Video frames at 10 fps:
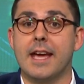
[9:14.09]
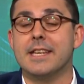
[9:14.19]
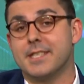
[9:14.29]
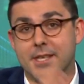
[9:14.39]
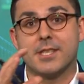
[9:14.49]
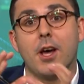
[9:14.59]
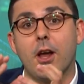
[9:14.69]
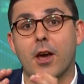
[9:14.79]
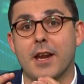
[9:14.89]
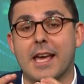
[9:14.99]
is the
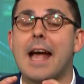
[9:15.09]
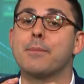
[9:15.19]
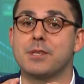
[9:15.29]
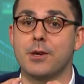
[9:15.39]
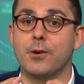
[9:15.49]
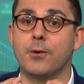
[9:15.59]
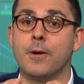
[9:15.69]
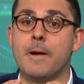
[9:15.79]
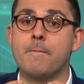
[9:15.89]
Starliner capsule.